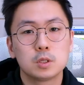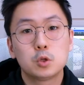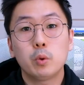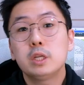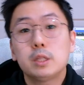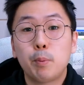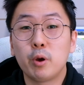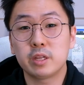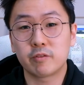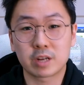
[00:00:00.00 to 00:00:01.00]
So what is the
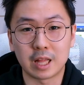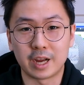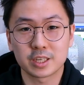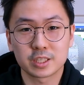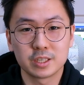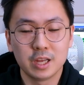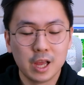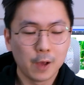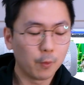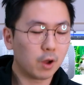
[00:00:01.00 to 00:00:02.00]
point of a clash?
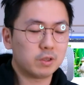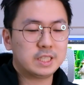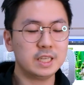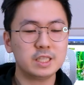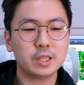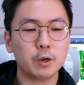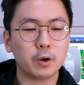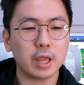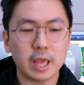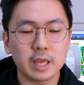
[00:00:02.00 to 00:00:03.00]
Well, since
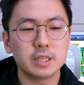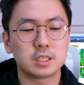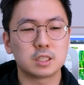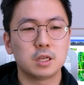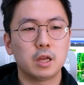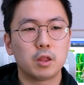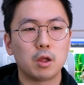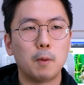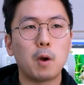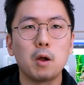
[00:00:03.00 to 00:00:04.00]
there is
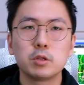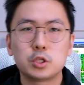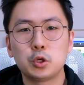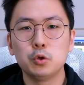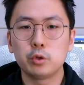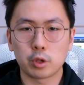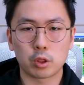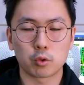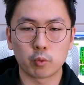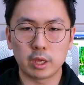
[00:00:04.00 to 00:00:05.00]
around 2 to
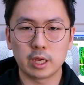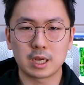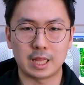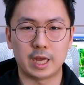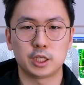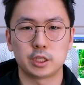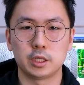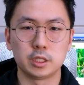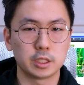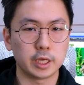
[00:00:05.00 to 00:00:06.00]
3
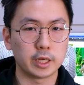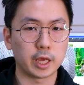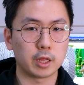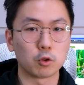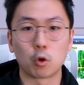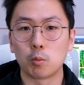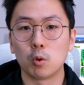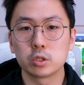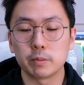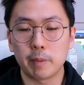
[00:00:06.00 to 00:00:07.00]
clashes in a
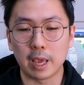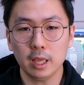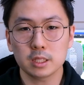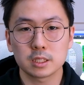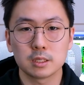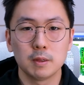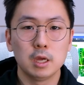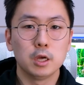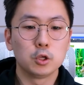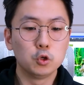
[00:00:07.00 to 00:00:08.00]
normal debate,
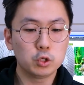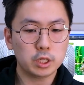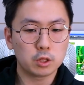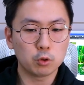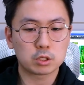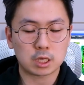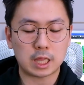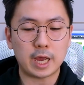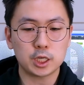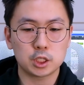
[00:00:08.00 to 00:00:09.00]
usually those
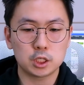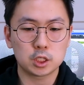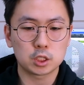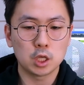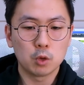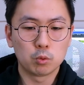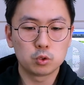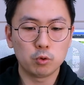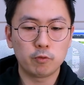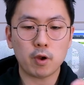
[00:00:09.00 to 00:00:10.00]
clashes will
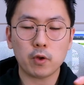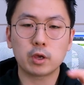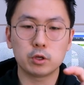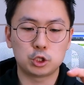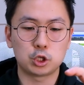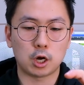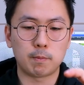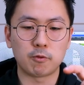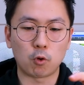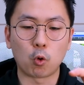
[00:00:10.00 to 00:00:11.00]
do a very good job
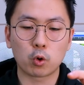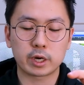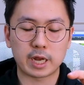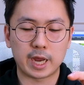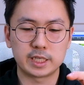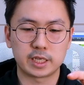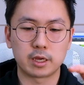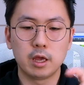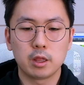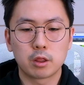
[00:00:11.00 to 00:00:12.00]
of organizing
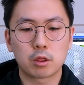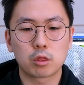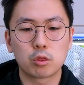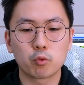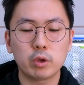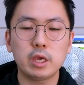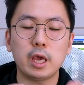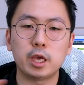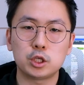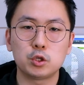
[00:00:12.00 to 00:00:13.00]
the 3
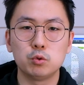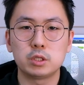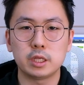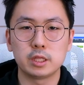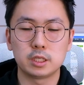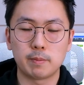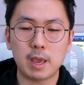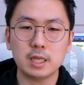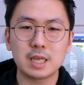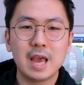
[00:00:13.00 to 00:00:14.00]
issues in the
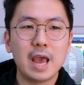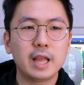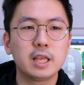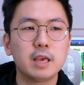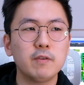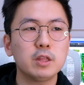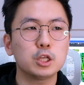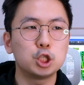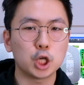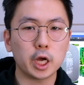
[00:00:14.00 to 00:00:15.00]
debate and giving the
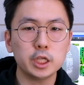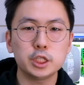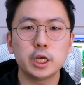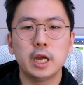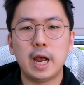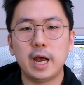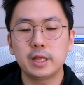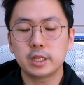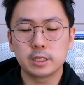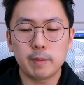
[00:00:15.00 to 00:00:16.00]
judge
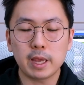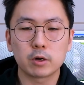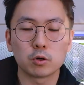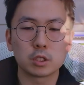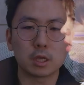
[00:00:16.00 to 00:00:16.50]
and the debaters